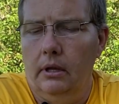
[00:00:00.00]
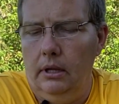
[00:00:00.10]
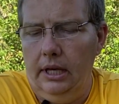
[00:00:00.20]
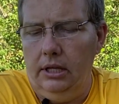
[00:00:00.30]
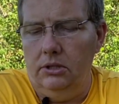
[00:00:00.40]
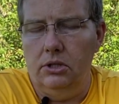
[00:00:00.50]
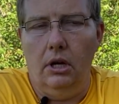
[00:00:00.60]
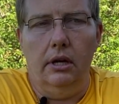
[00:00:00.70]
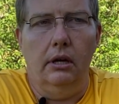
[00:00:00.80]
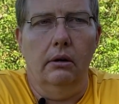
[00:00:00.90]
like you
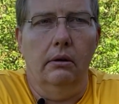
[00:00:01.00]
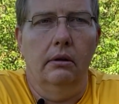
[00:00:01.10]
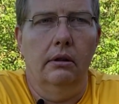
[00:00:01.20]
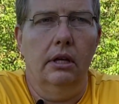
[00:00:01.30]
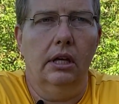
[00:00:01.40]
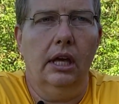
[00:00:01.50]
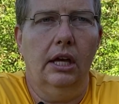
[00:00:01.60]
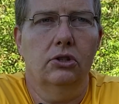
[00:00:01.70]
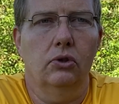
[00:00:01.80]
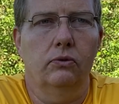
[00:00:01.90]
saw here, the
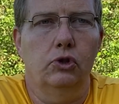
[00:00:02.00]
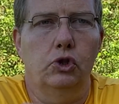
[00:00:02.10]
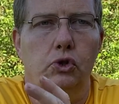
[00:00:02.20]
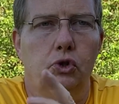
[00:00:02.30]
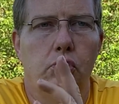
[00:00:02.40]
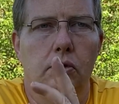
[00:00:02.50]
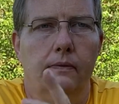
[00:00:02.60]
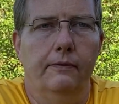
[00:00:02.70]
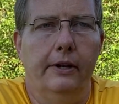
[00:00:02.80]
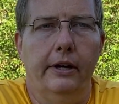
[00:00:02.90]
occasional
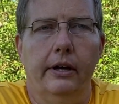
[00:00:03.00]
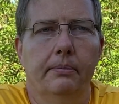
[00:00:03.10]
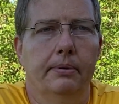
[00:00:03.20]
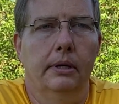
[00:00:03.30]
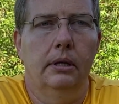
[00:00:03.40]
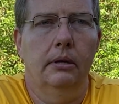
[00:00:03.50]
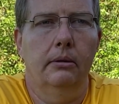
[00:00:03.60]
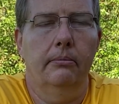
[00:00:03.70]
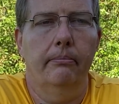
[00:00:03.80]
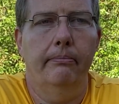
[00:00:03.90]
flare up.
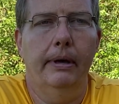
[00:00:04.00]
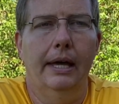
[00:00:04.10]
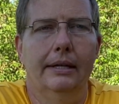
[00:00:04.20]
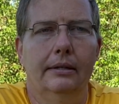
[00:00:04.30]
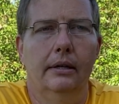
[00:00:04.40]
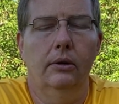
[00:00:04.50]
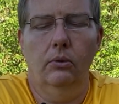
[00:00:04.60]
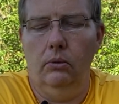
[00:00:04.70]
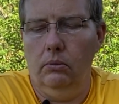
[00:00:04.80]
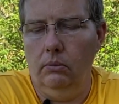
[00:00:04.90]
But
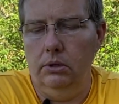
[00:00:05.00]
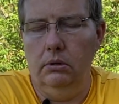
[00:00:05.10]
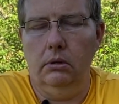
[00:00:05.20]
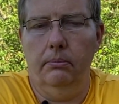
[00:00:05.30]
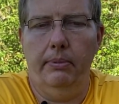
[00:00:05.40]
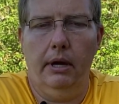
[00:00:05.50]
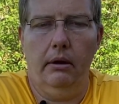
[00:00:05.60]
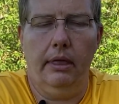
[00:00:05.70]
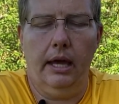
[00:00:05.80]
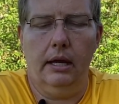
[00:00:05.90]
when you
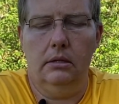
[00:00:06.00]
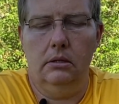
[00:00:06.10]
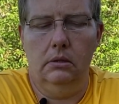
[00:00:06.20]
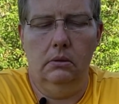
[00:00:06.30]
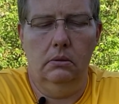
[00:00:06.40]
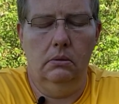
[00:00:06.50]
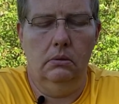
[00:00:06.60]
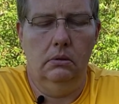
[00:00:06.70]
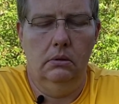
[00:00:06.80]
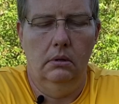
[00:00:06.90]
compare that
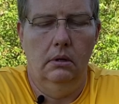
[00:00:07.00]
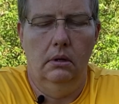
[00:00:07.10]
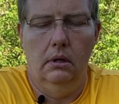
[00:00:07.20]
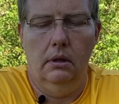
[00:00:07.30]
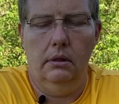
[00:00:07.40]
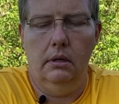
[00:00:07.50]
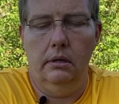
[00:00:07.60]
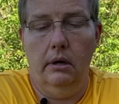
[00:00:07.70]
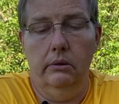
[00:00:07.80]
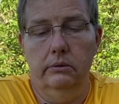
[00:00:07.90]
to the
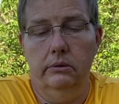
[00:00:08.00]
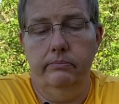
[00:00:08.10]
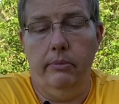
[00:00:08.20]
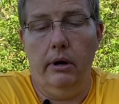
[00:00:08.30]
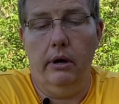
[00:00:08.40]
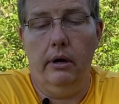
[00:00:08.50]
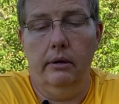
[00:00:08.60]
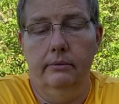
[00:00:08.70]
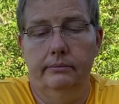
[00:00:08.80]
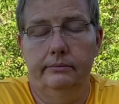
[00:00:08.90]
Doan's bar,
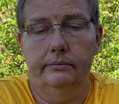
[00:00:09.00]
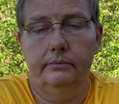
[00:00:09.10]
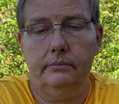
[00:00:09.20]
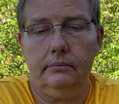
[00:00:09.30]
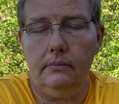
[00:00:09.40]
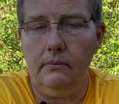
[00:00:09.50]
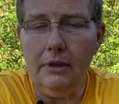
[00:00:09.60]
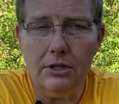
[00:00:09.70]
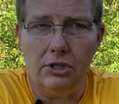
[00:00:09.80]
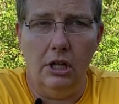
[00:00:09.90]

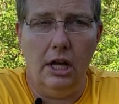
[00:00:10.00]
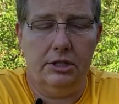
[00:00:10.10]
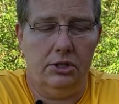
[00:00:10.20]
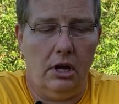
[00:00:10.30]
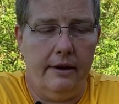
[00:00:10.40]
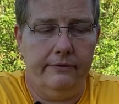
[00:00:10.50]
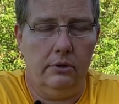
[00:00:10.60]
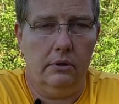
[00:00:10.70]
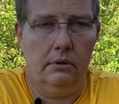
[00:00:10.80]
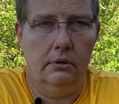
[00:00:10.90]
it's a lot
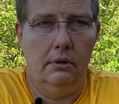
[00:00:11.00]
softer.